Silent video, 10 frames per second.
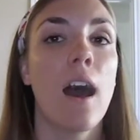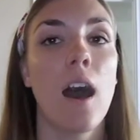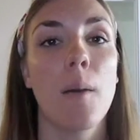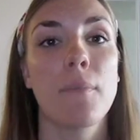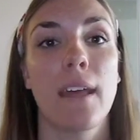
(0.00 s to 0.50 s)

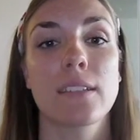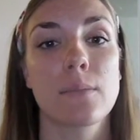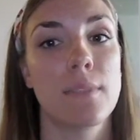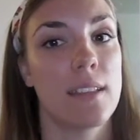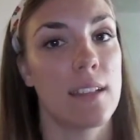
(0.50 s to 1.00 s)
That's
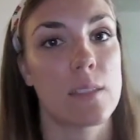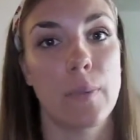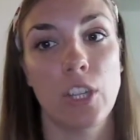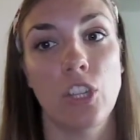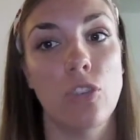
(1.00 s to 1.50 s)
something that's
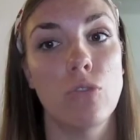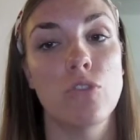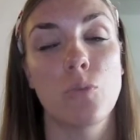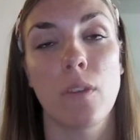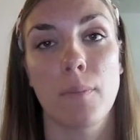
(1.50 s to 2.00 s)
been
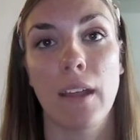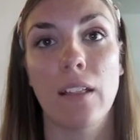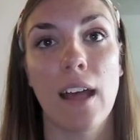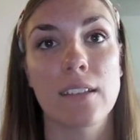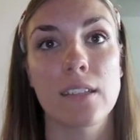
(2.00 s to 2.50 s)
huge with my
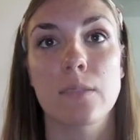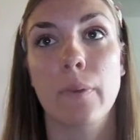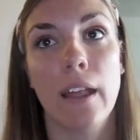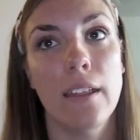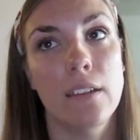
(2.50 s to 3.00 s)
classes,
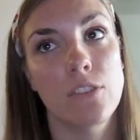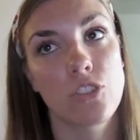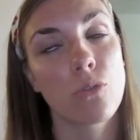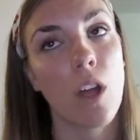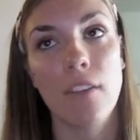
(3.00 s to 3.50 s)
but in
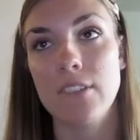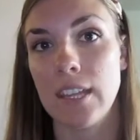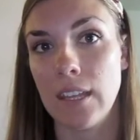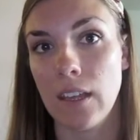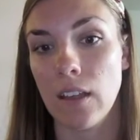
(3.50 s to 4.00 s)
general, I've
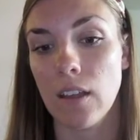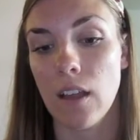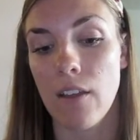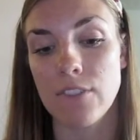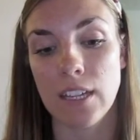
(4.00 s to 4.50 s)
taken
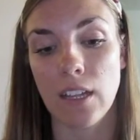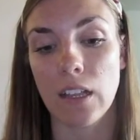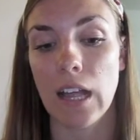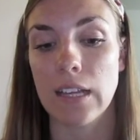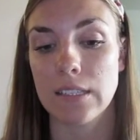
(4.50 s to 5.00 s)

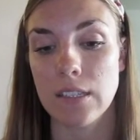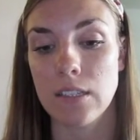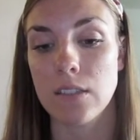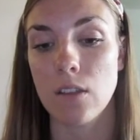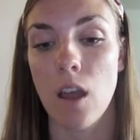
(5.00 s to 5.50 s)

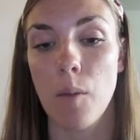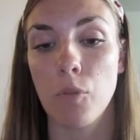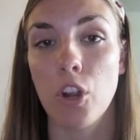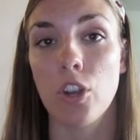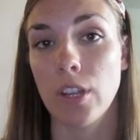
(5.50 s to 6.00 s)
classes
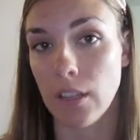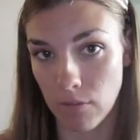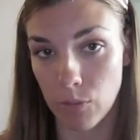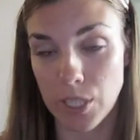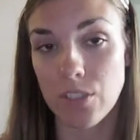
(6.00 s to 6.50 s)

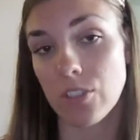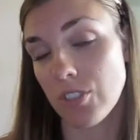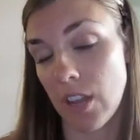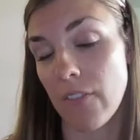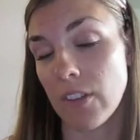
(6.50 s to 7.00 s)
regarding
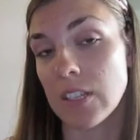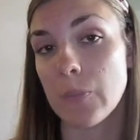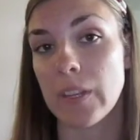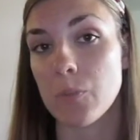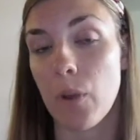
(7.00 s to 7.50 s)
research and
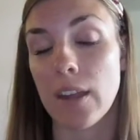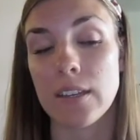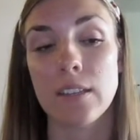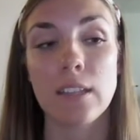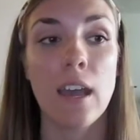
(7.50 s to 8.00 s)
evidence-based
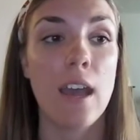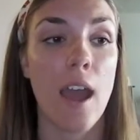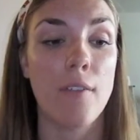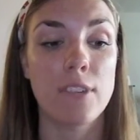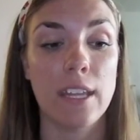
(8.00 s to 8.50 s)
practice.
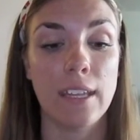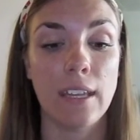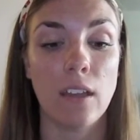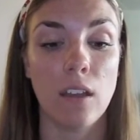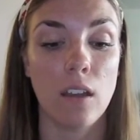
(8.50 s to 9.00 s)
I've
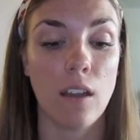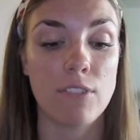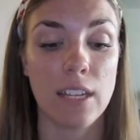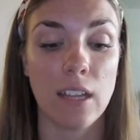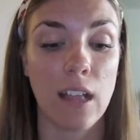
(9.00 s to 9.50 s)
taken
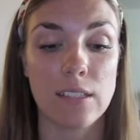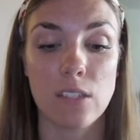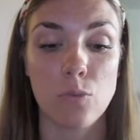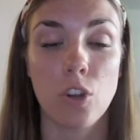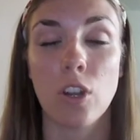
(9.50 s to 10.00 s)

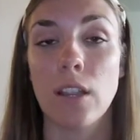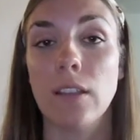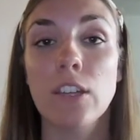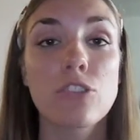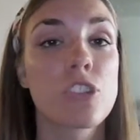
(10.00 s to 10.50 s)
classes
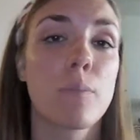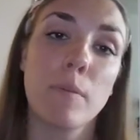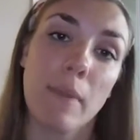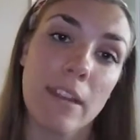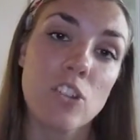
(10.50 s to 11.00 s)
regarding leadership
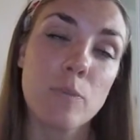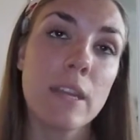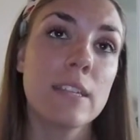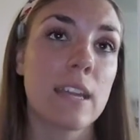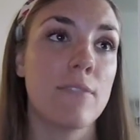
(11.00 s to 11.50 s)
and
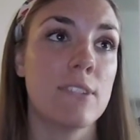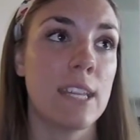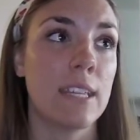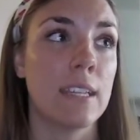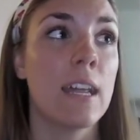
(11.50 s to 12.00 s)
management. I've
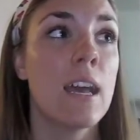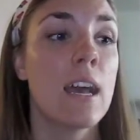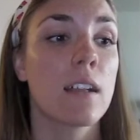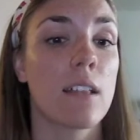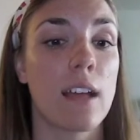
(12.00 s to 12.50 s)
taken
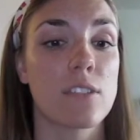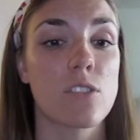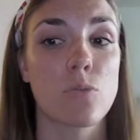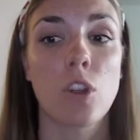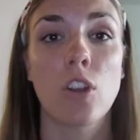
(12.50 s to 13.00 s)

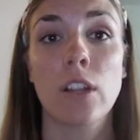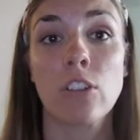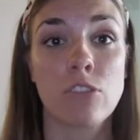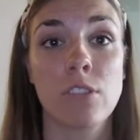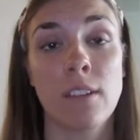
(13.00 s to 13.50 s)
classes regarding
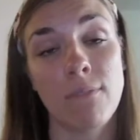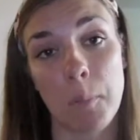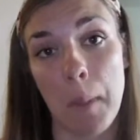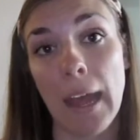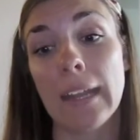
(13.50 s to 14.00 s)
nursing
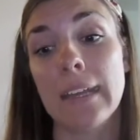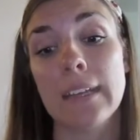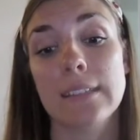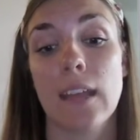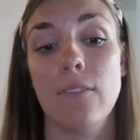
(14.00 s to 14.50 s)
informatics.
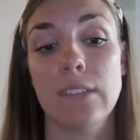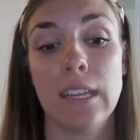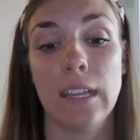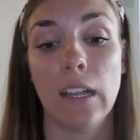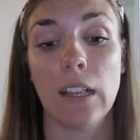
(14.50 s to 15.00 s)
I've
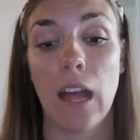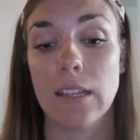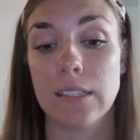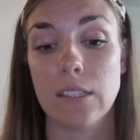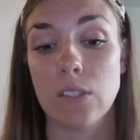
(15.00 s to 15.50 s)
taken
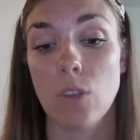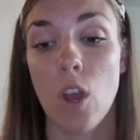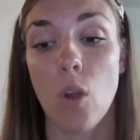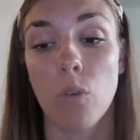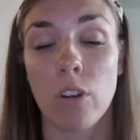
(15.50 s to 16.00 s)
classes
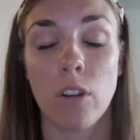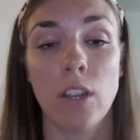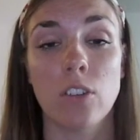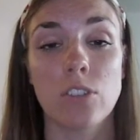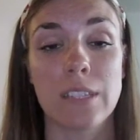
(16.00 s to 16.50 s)

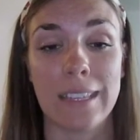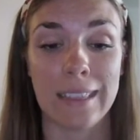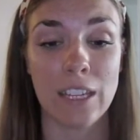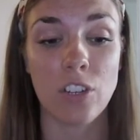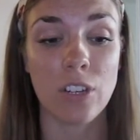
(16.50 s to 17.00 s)
regarding nursing
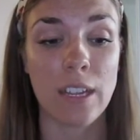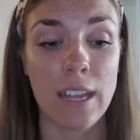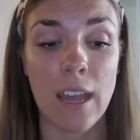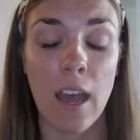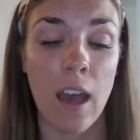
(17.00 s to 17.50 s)

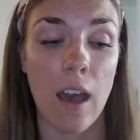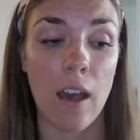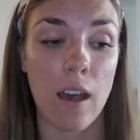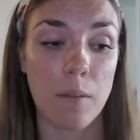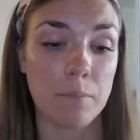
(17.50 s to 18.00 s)
theory.
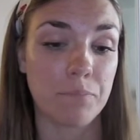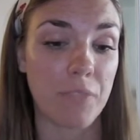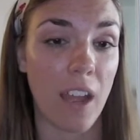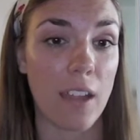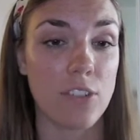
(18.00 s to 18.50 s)

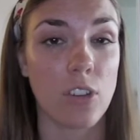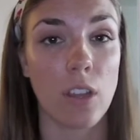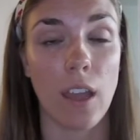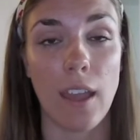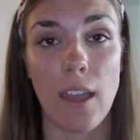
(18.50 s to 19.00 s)
I
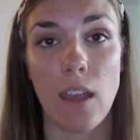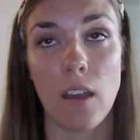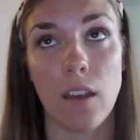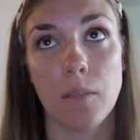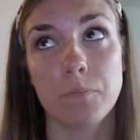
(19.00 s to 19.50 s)
took
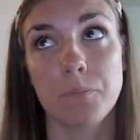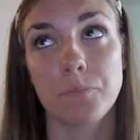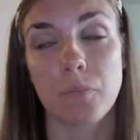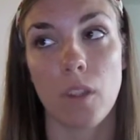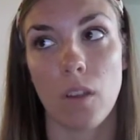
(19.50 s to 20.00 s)

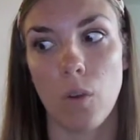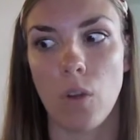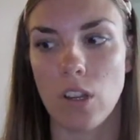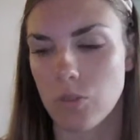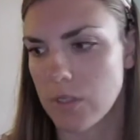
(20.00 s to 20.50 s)

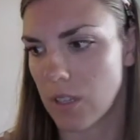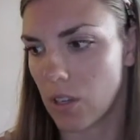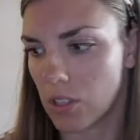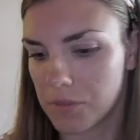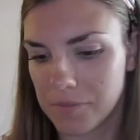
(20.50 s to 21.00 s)
what's it
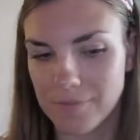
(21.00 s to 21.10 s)
called?